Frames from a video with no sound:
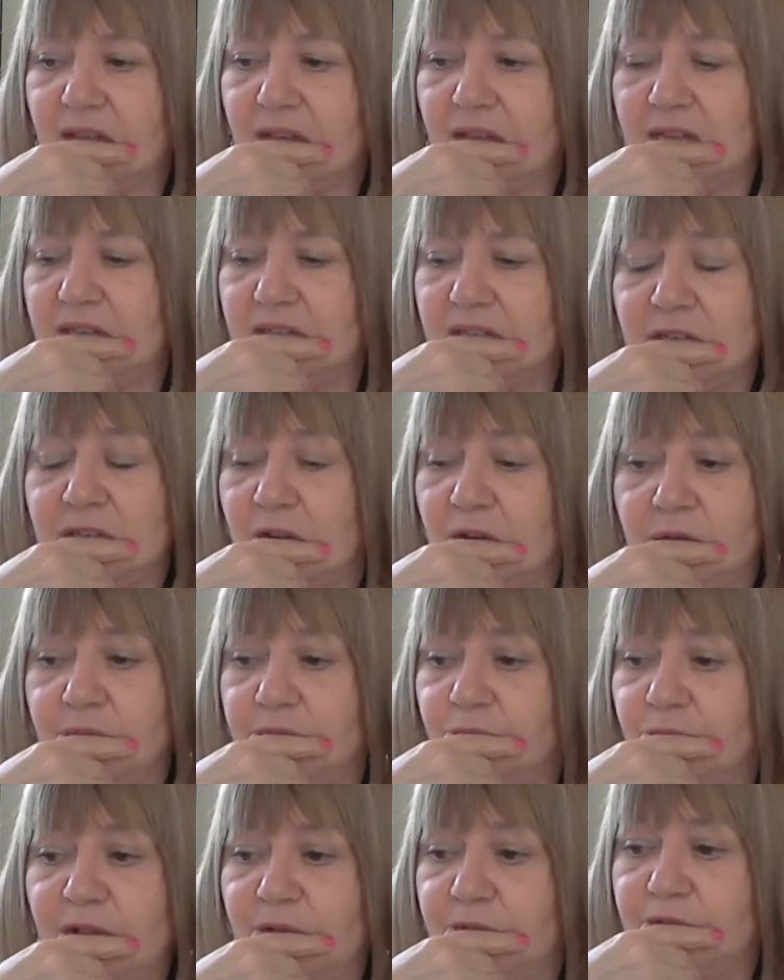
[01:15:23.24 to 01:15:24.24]
it's not
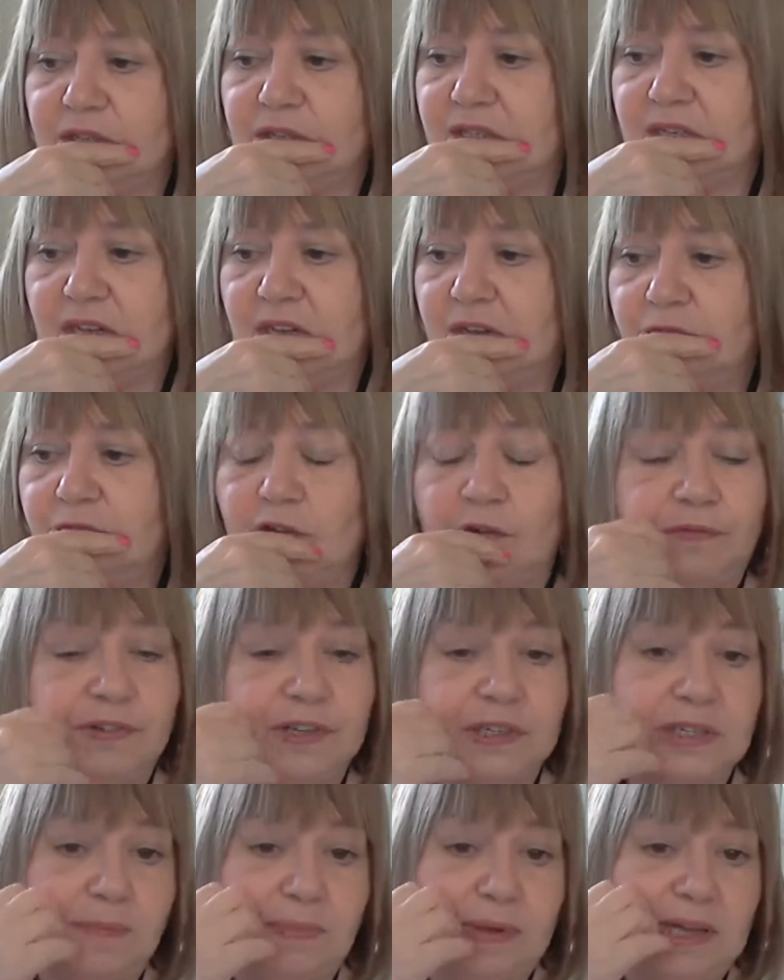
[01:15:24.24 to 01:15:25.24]
well received,
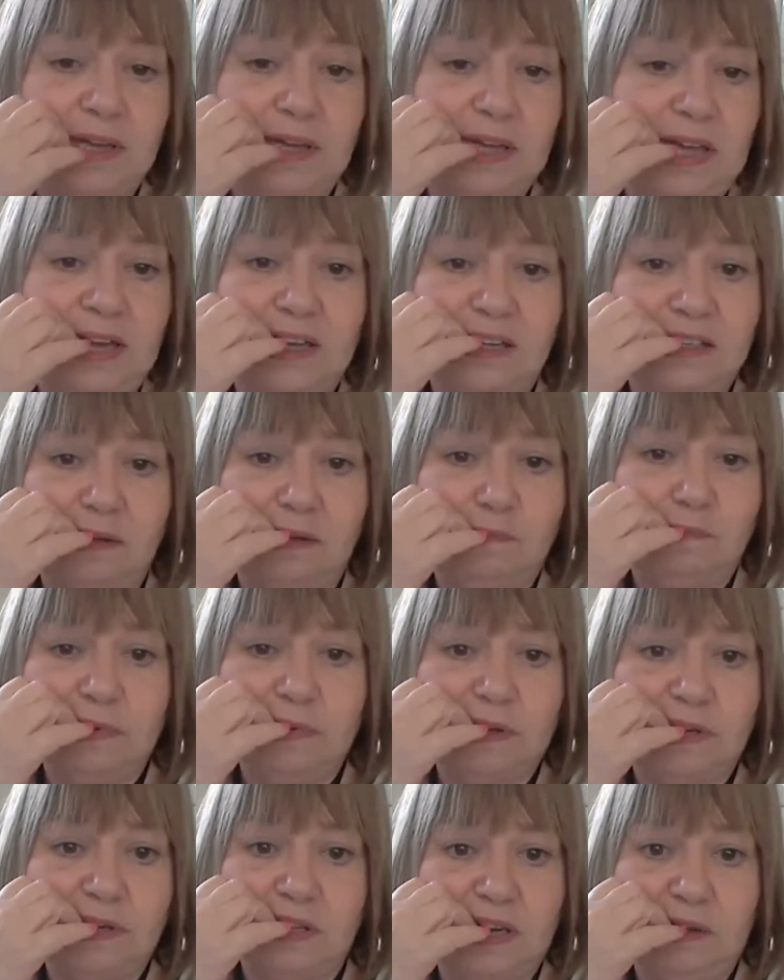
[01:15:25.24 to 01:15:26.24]
obviously, by
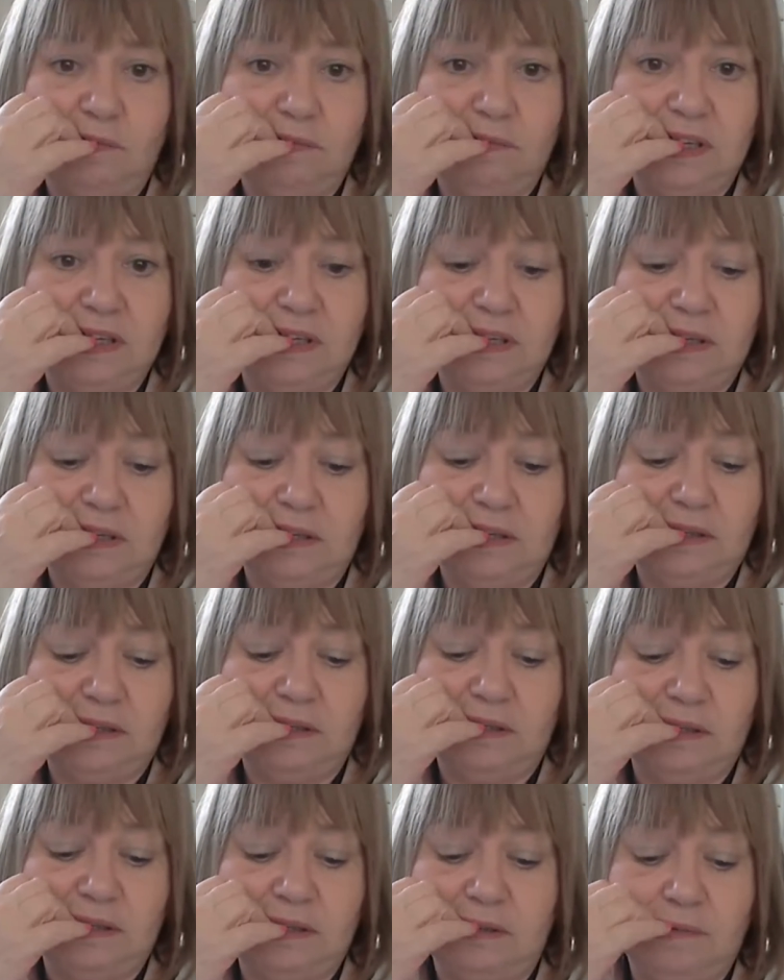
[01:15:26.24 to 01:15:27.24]
academics. They don't like it,
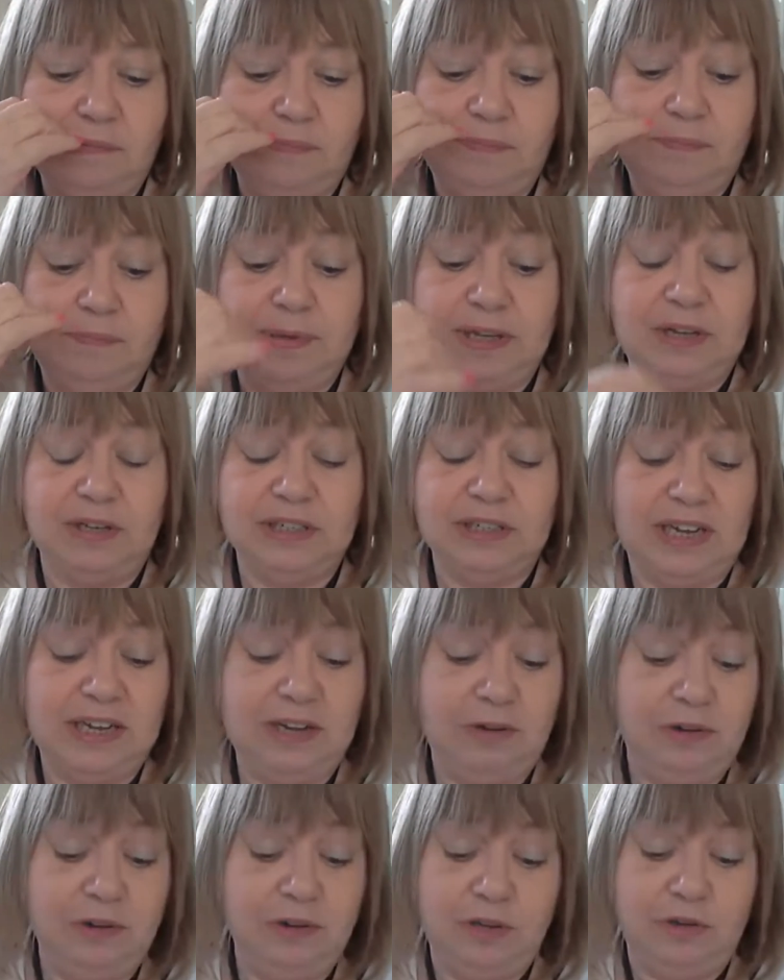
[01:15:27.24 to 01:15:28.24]
you know, because I
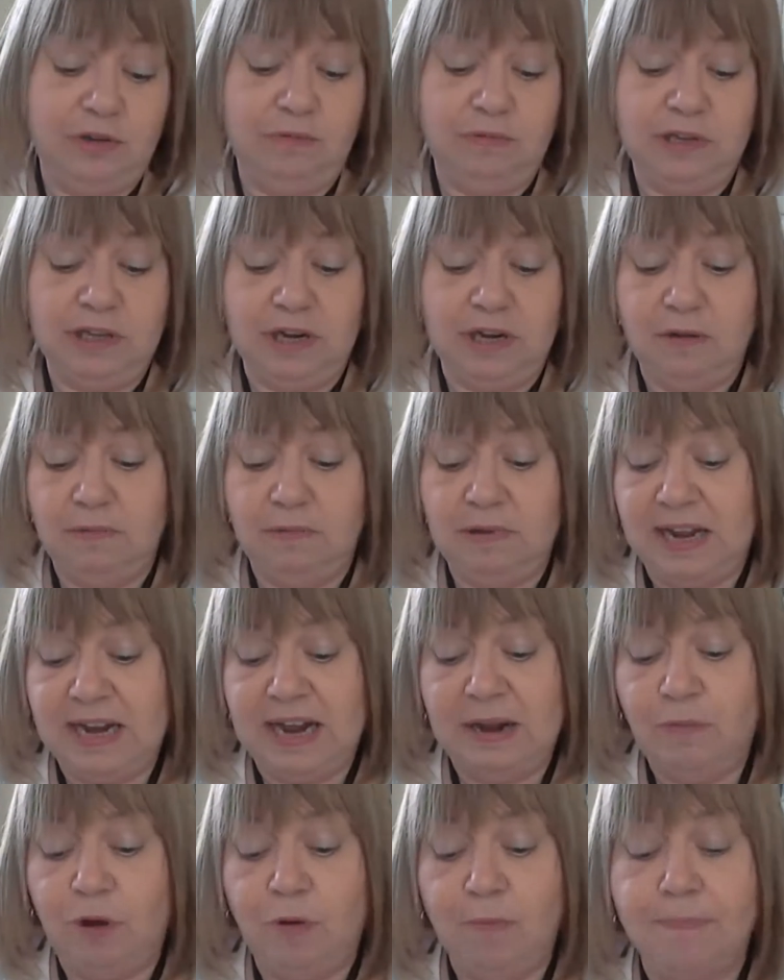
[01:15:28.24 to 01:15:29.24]
argue, you know, and
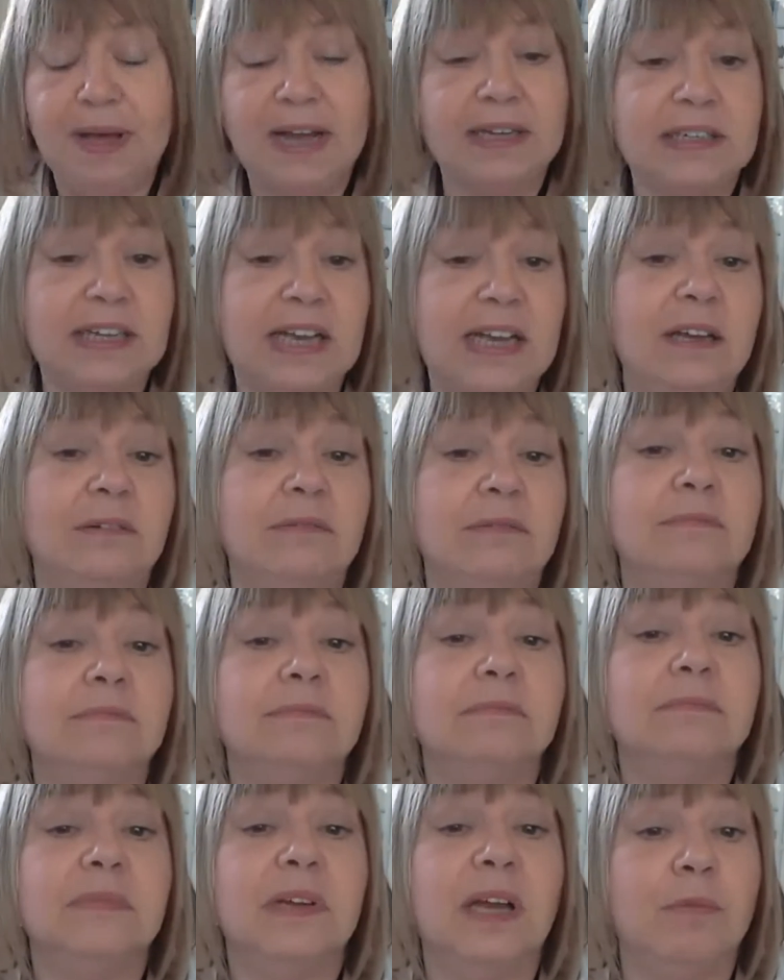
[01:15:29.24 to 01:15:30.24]
I won't back down.
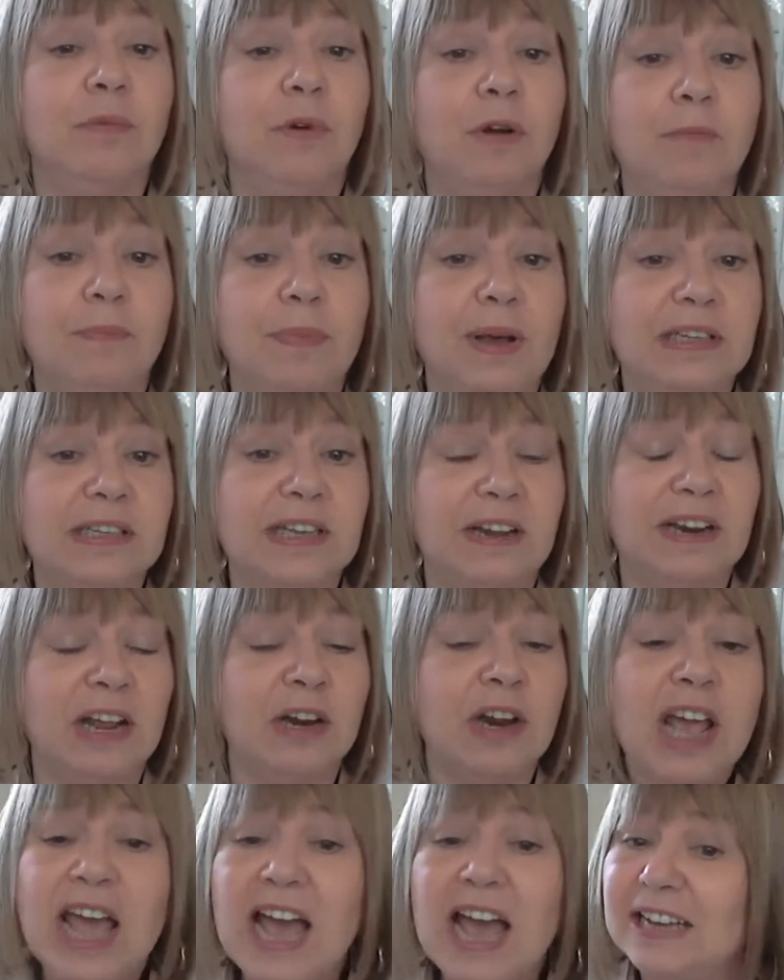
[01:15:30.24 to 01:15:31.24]
I won't back down.
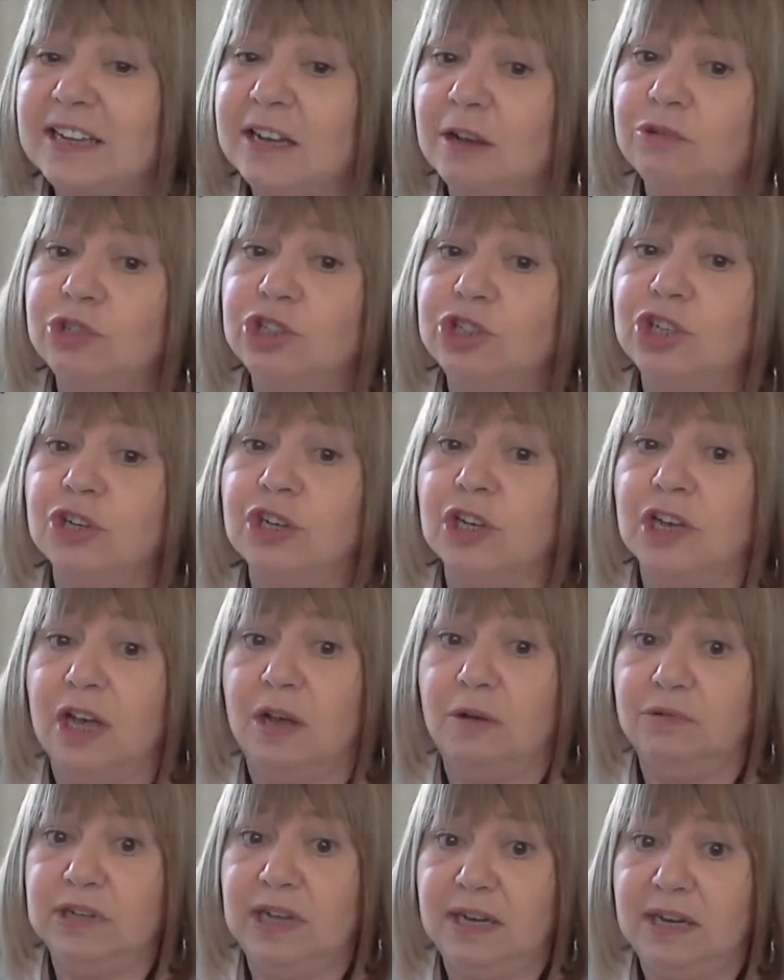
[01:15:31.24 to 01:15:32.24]
And I don't
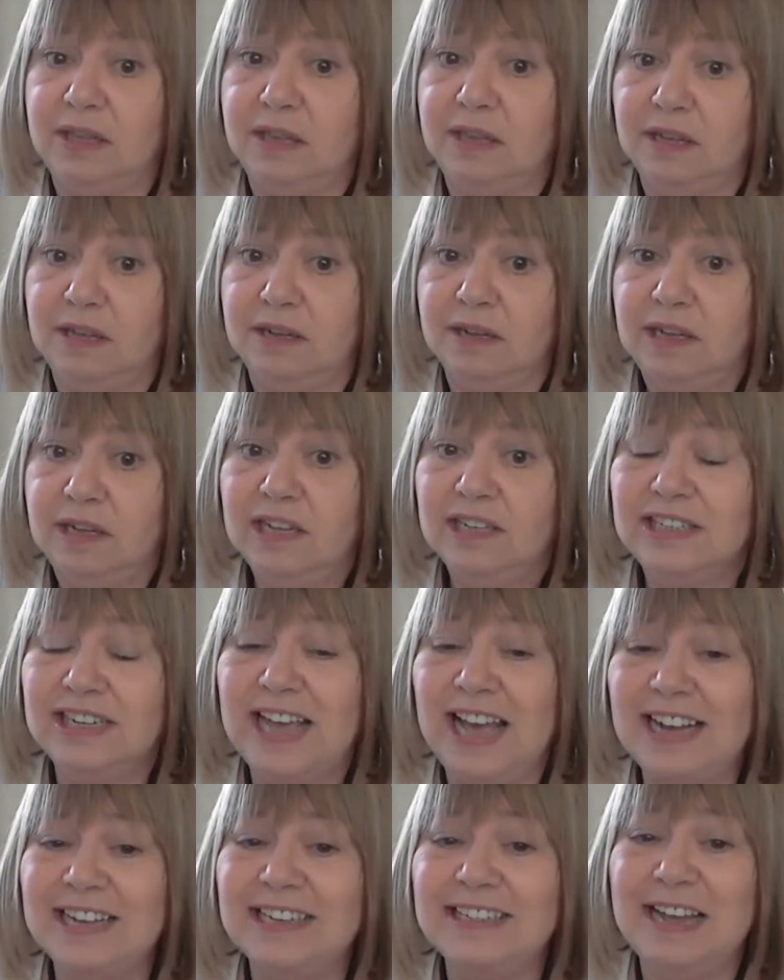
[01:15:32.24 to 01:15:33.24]
sugarcoat anything. See,
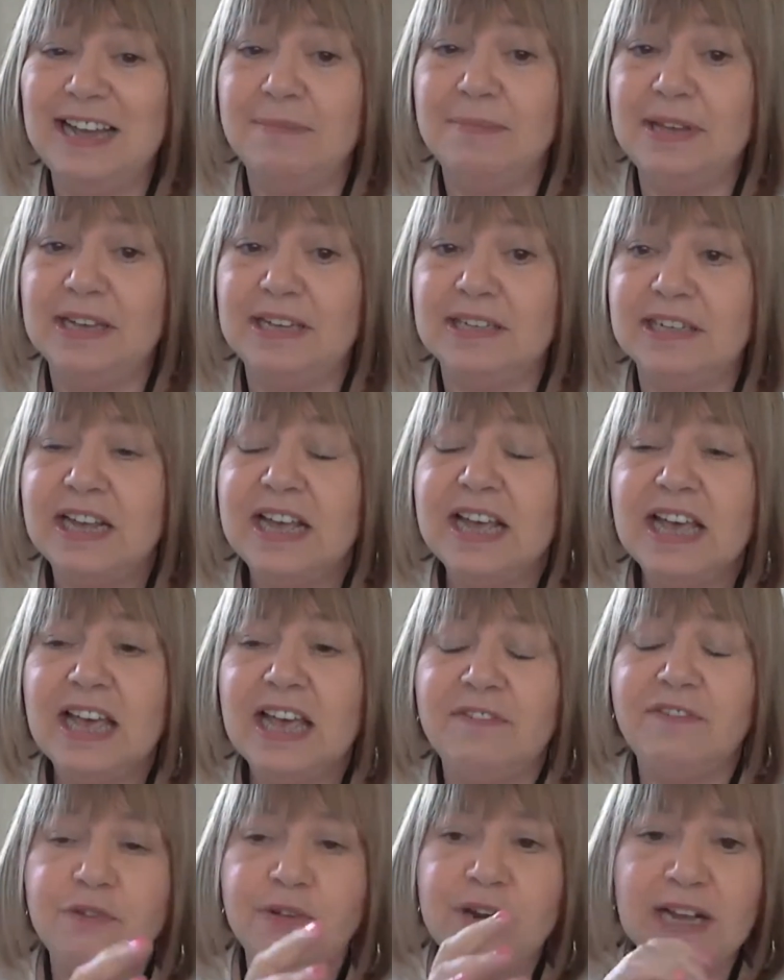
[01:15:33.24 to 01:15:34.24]
academics,
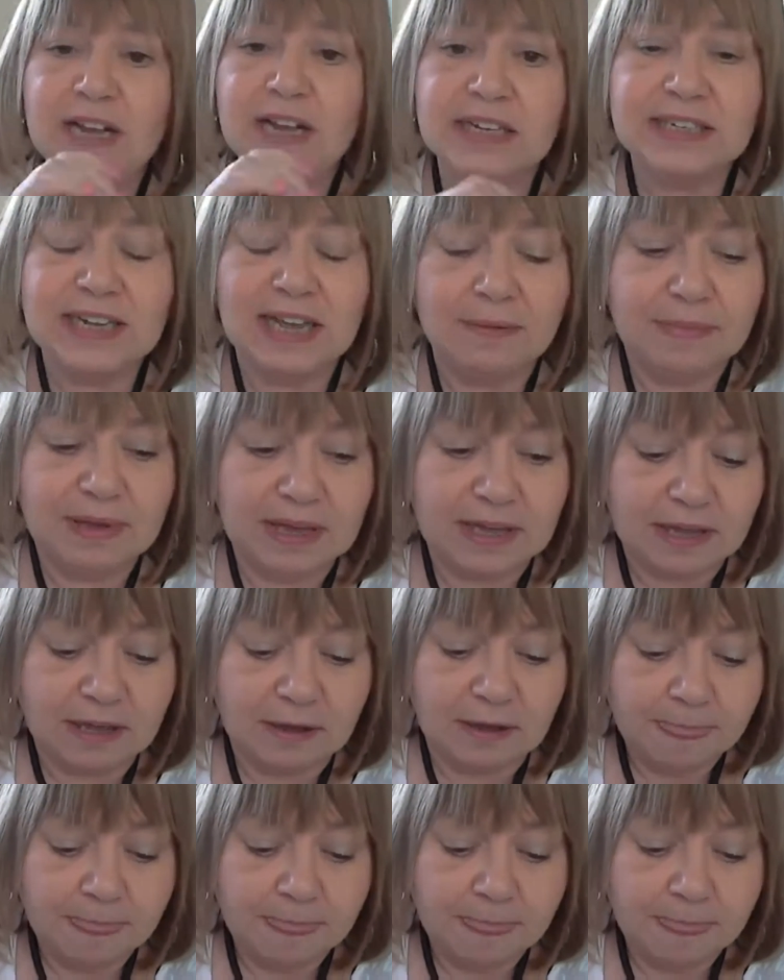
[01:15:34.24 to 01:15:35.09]
if you're an academic